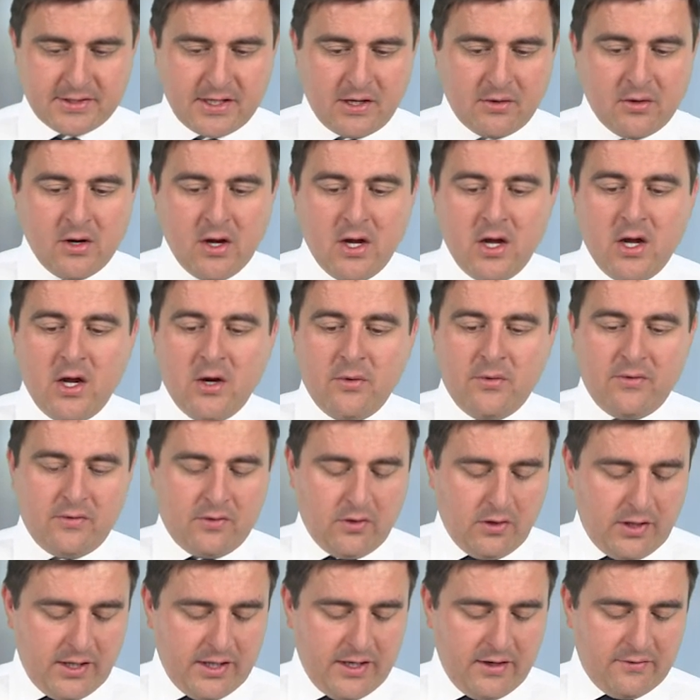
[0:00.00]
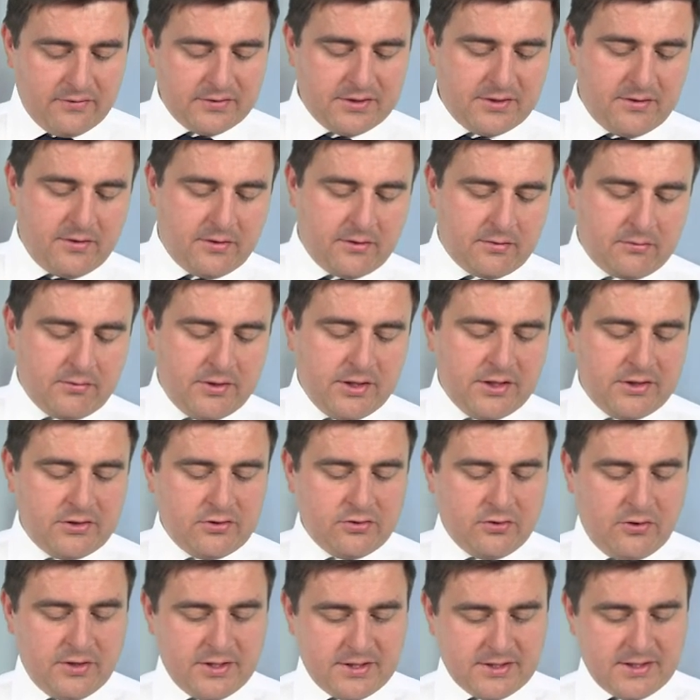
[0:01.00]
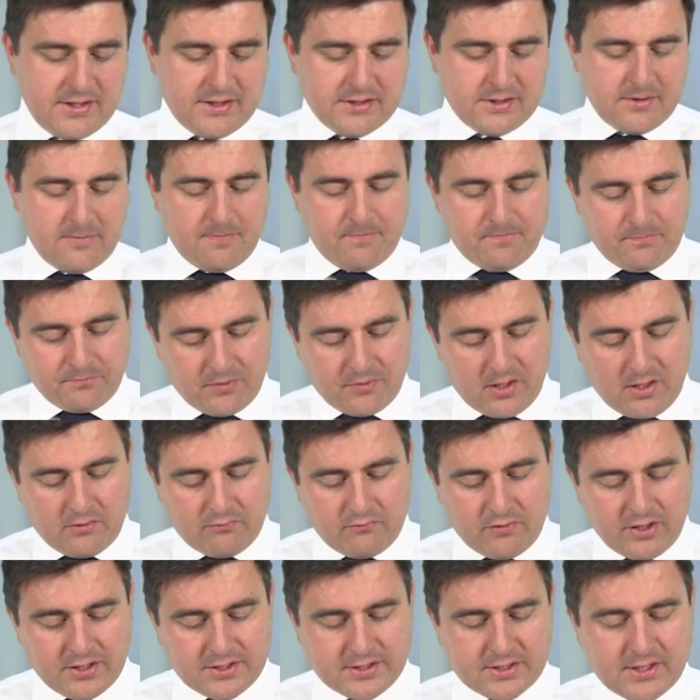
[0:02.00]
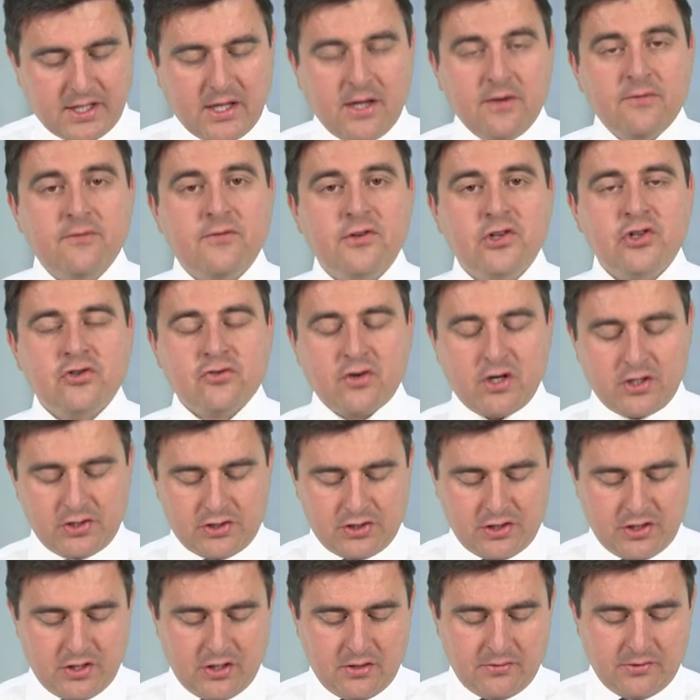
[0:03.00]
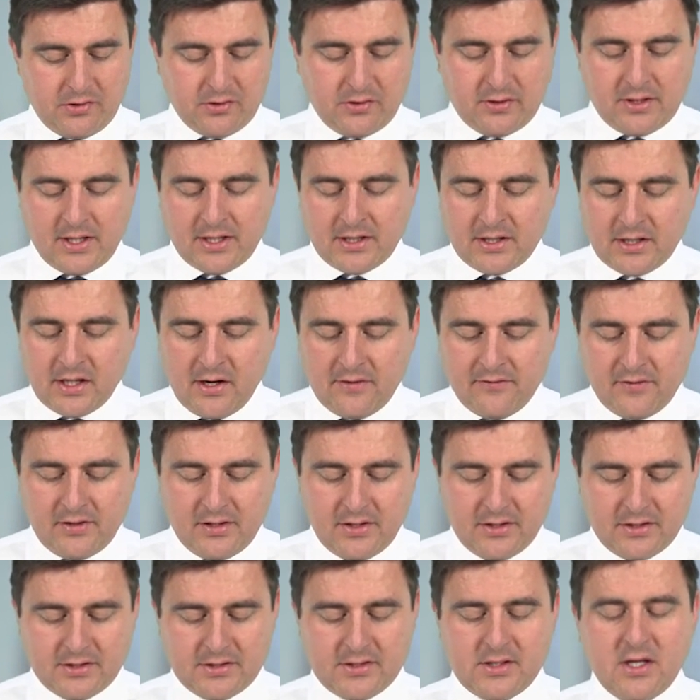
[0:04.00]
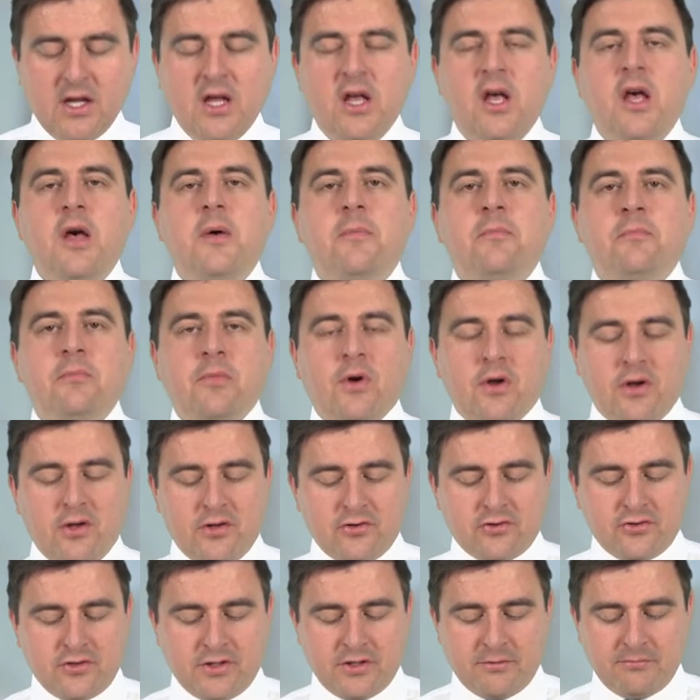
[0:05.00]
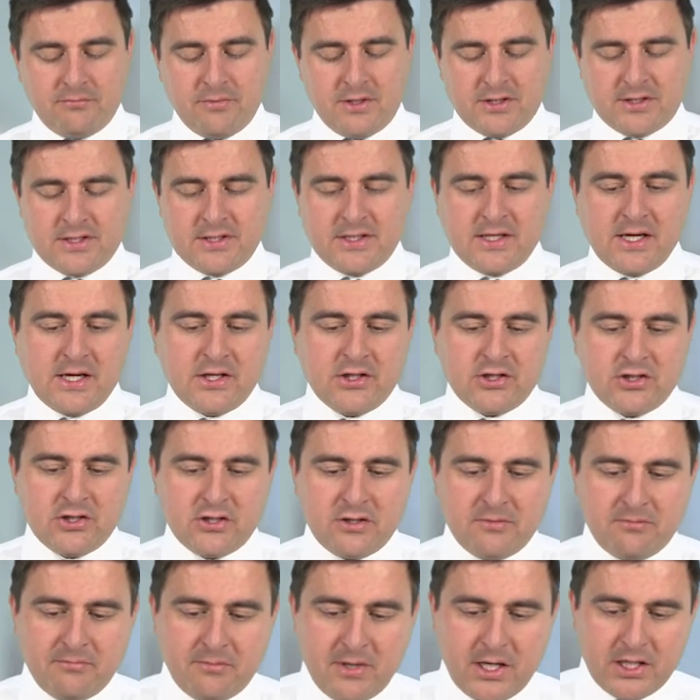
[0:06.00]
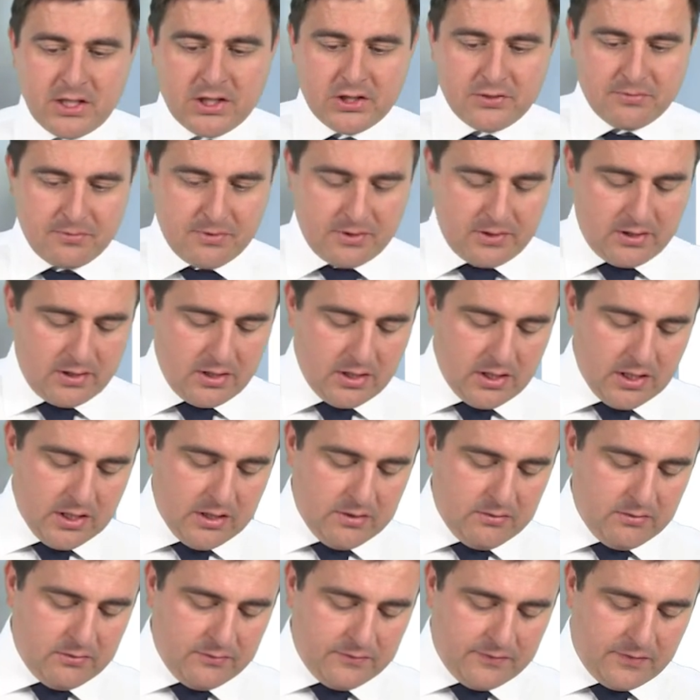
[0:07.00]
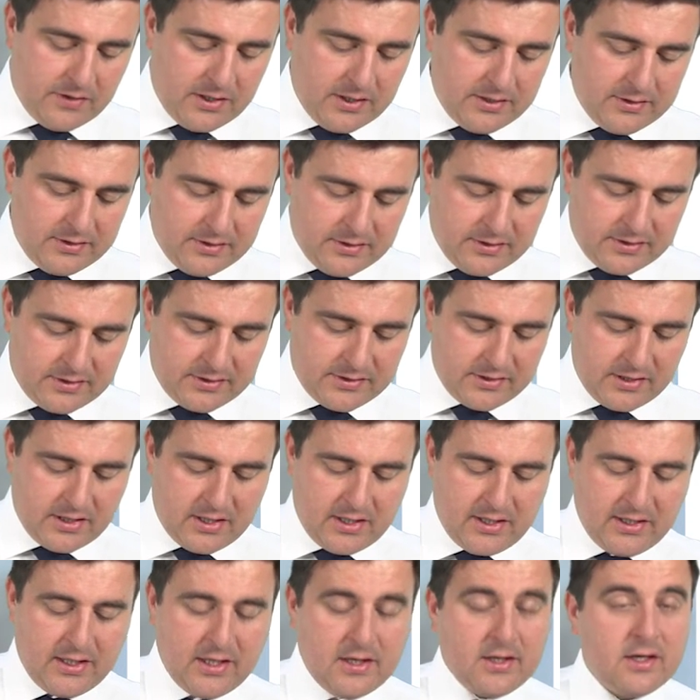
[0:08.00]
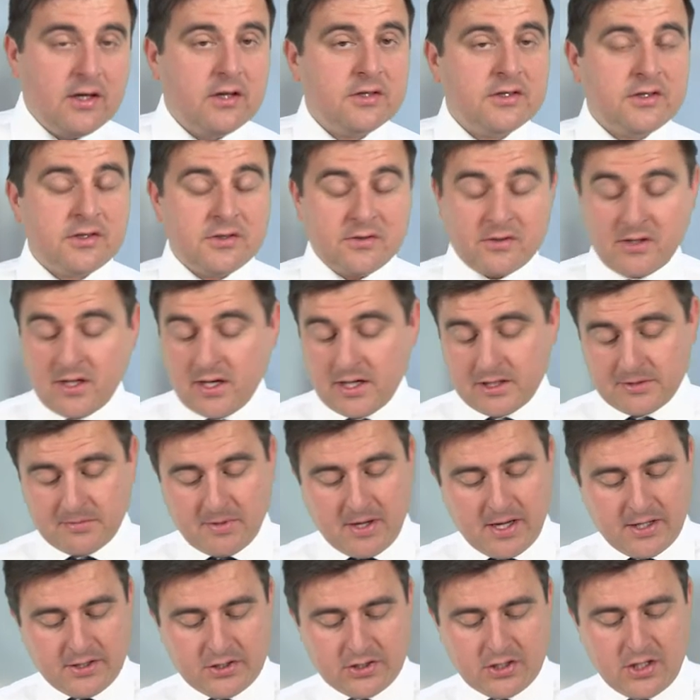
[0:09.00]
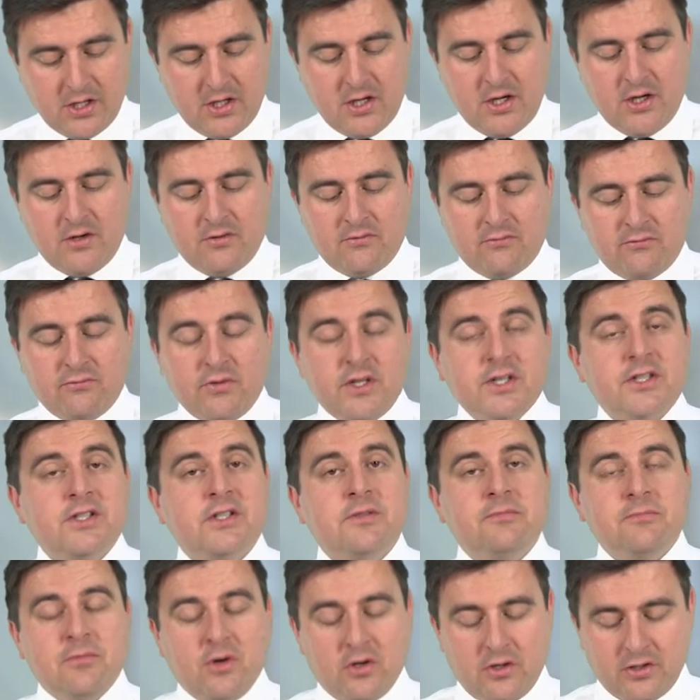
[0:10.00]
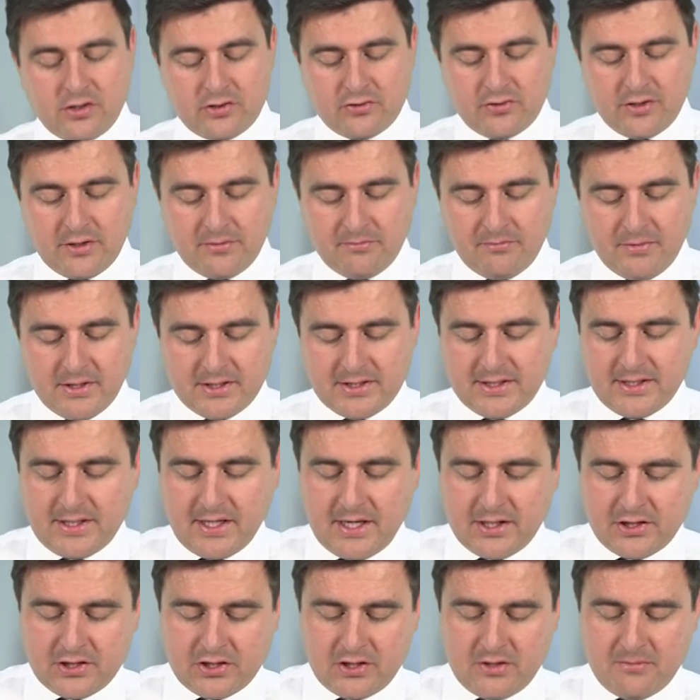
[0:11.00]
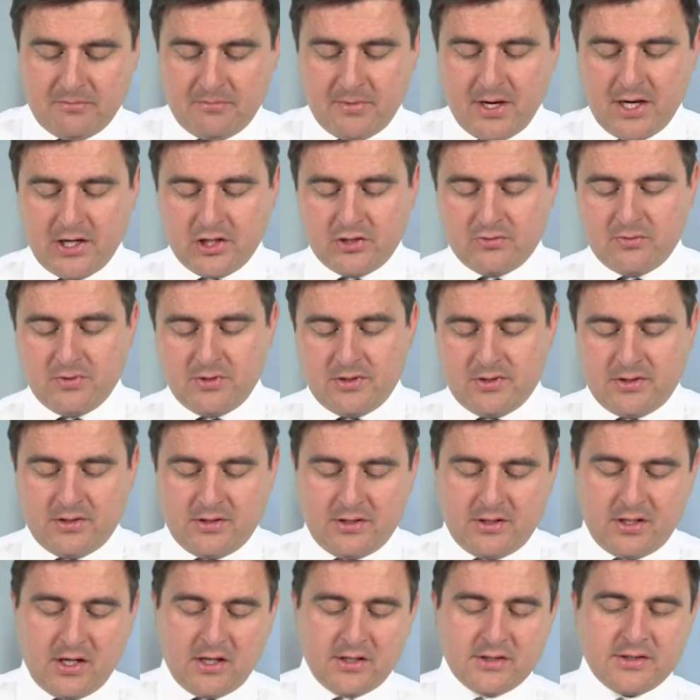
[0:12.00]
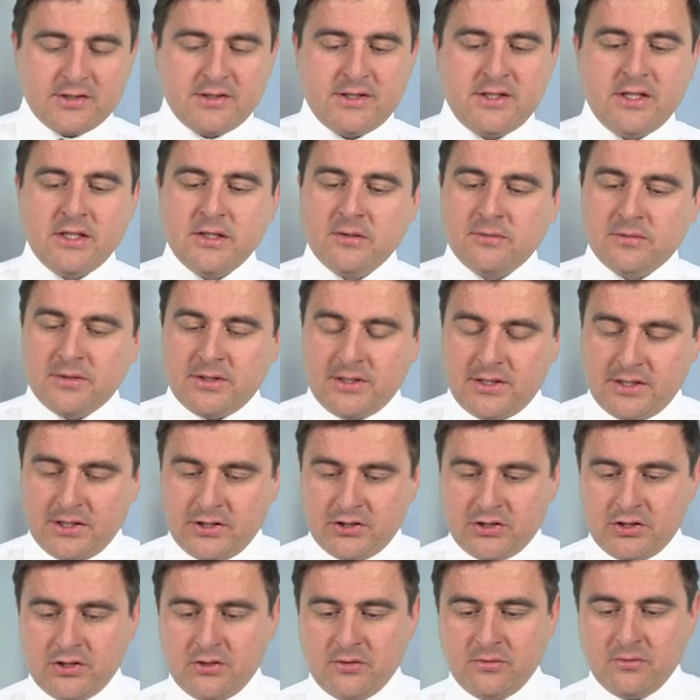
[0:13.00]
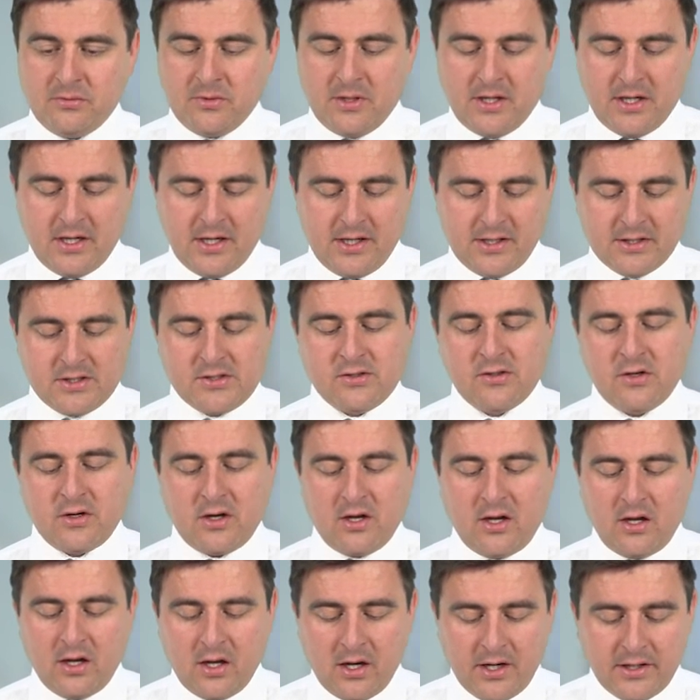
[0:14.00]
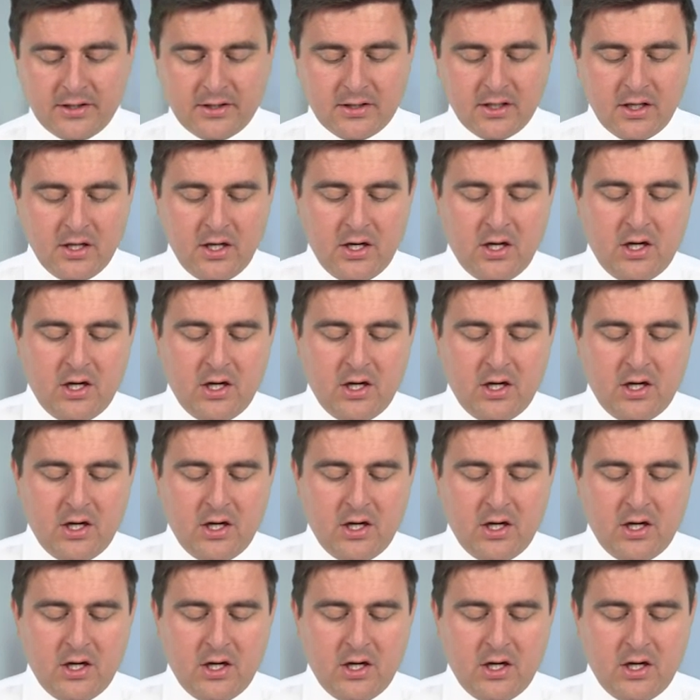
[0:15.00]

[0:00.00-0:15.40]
Now, we've got here obviously three choices: risk infrastructure, you've got their governance, monitoring, mitigation, and management. We'll find that, and again, the answer's on the next page. Risk monitoring, mitigation, and management does deal with the issue where it's not aligned.